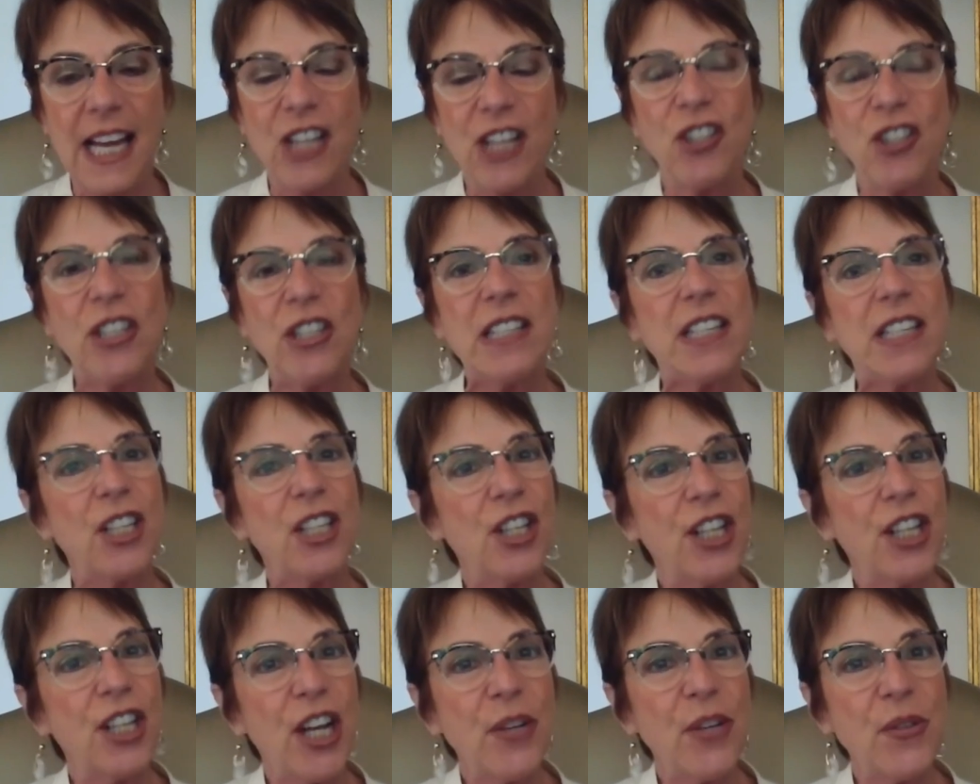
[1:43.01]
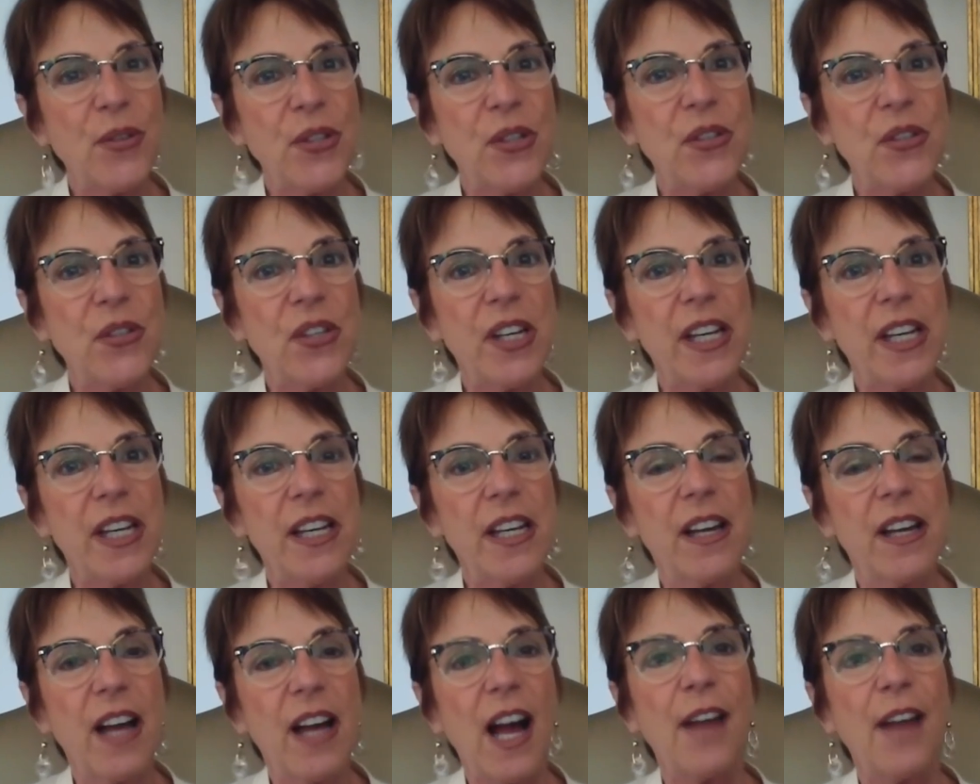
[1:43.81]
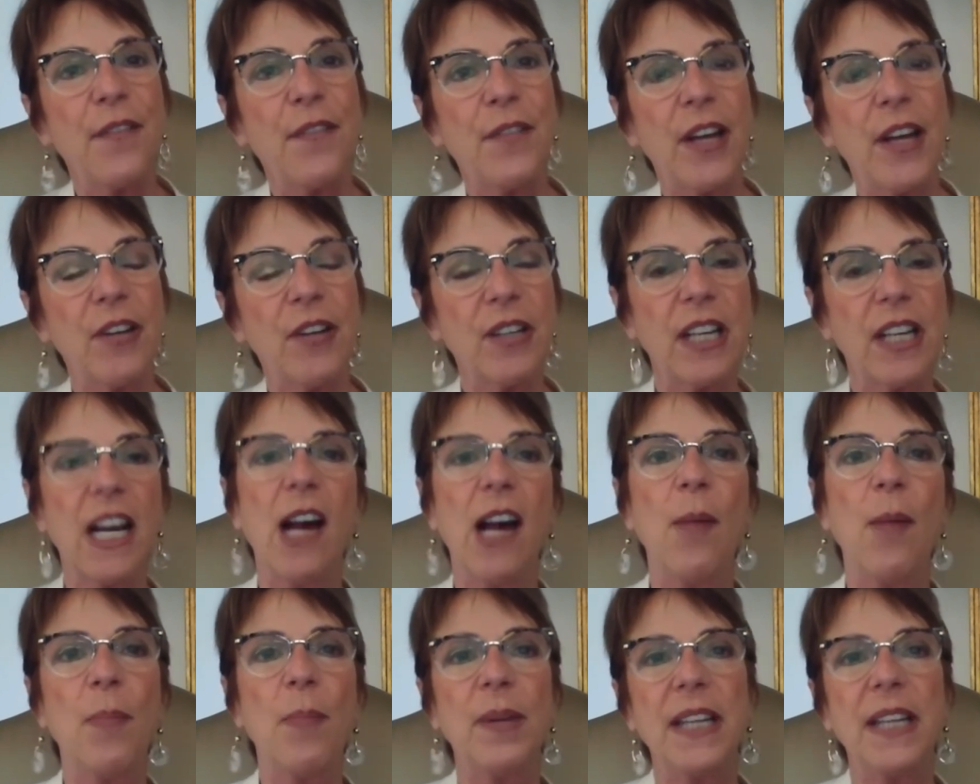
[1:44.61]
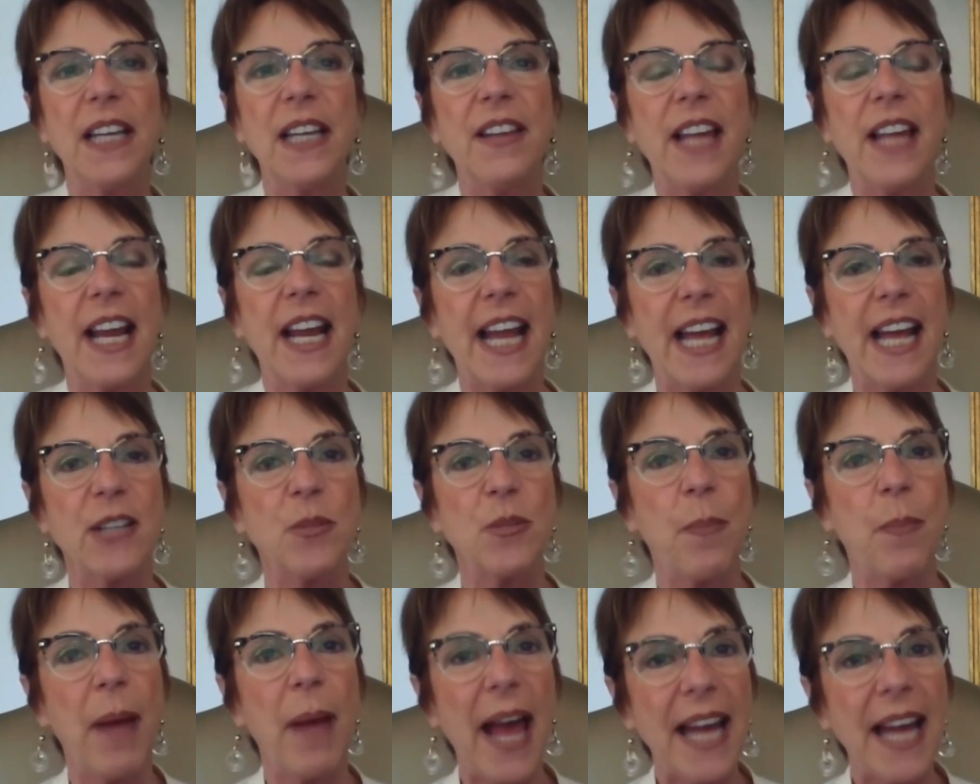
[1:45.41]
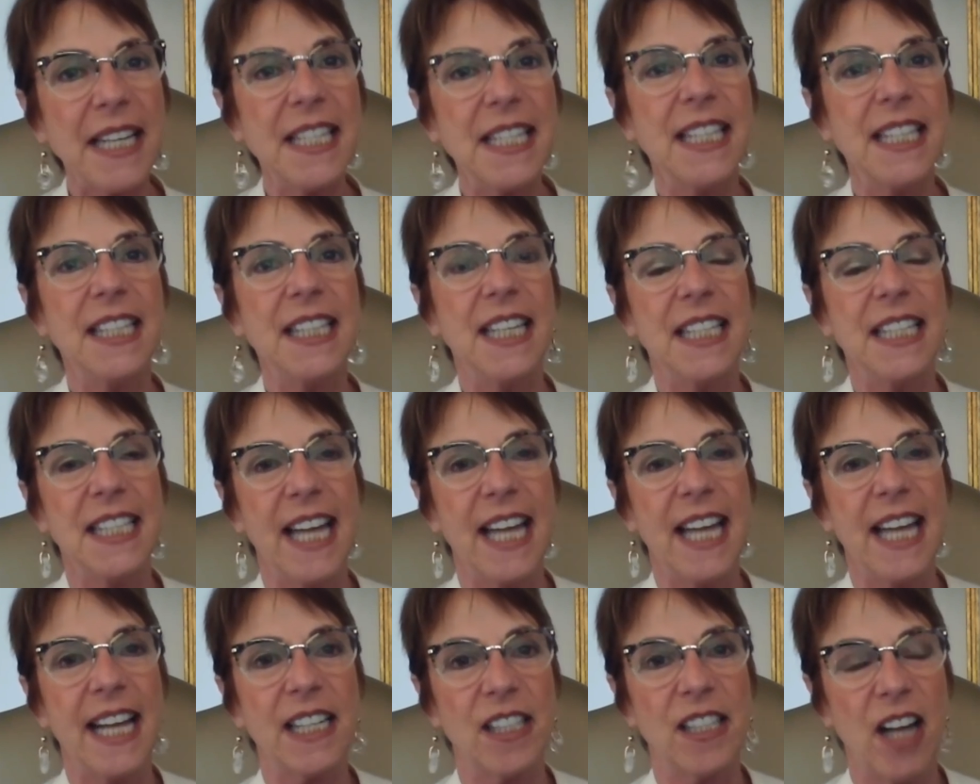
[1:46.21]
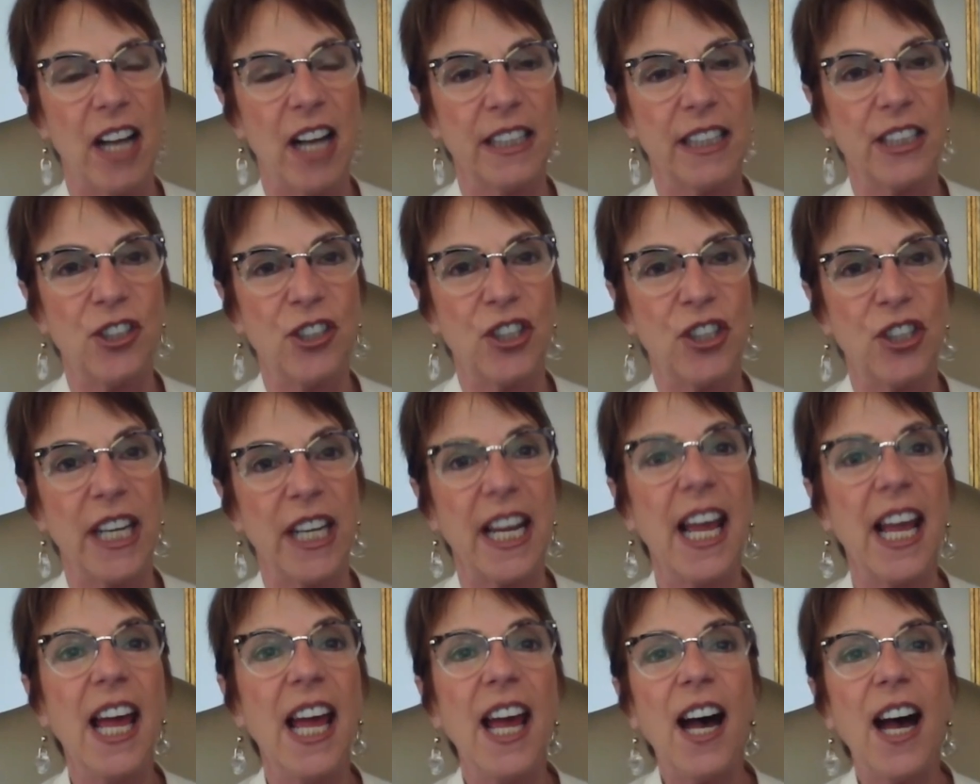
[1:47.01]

She said, Susie, I found a company that has patented the technology